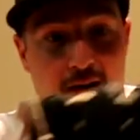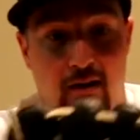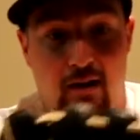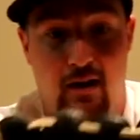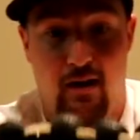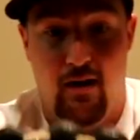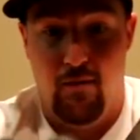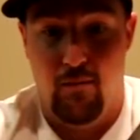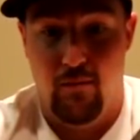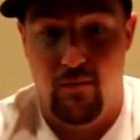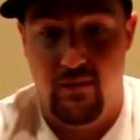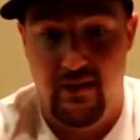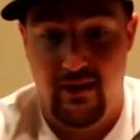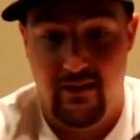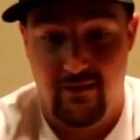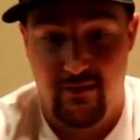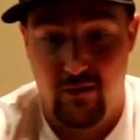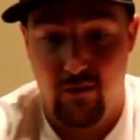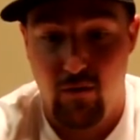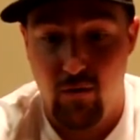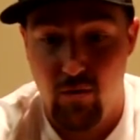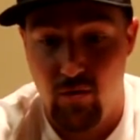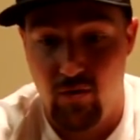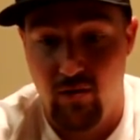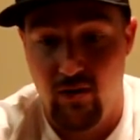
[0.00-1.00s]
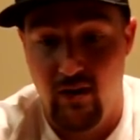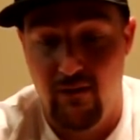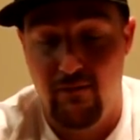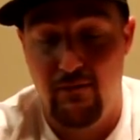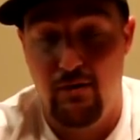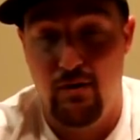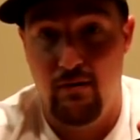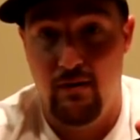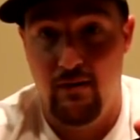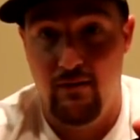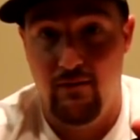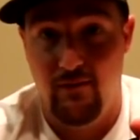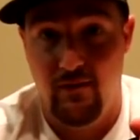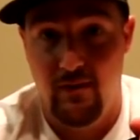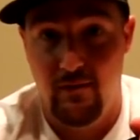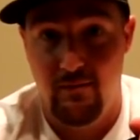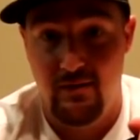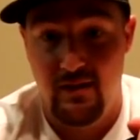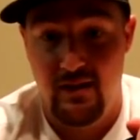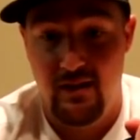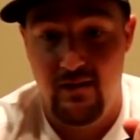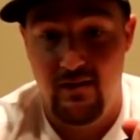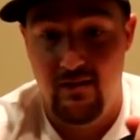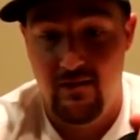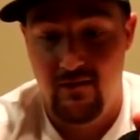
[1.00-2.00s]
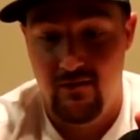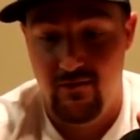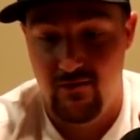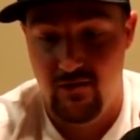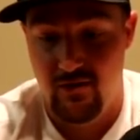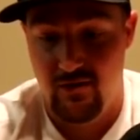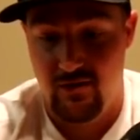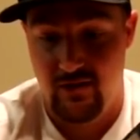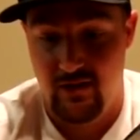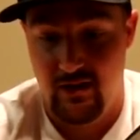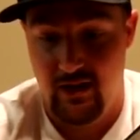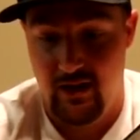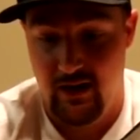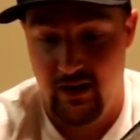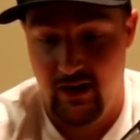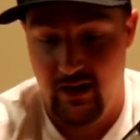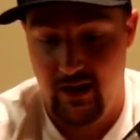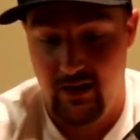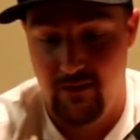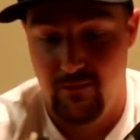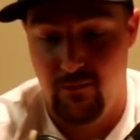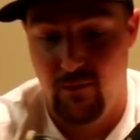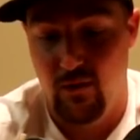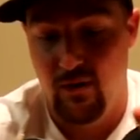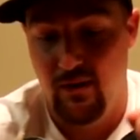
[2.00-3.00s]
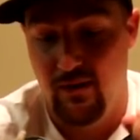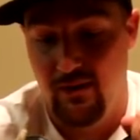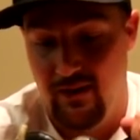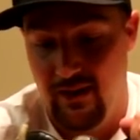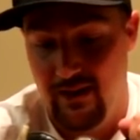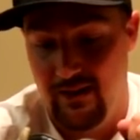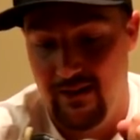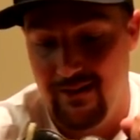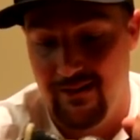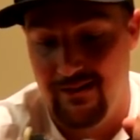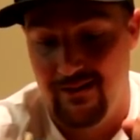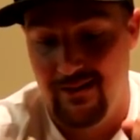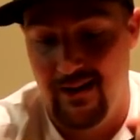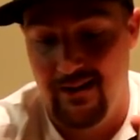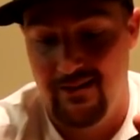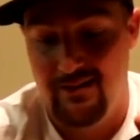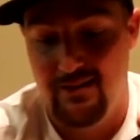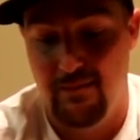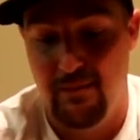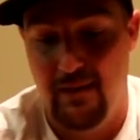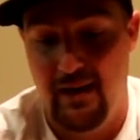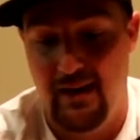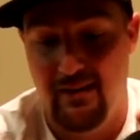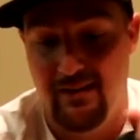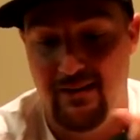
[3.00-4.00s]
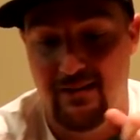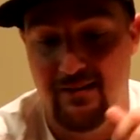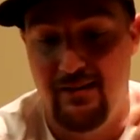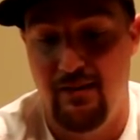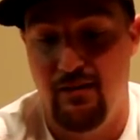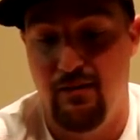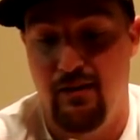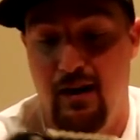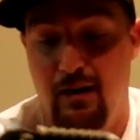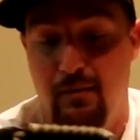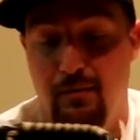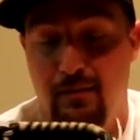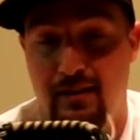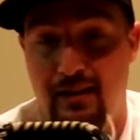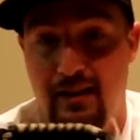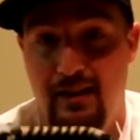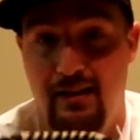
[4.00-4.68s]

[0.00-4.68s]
without the whole glove turning flimsy. Just kind of one thing that's nice about the steer hide with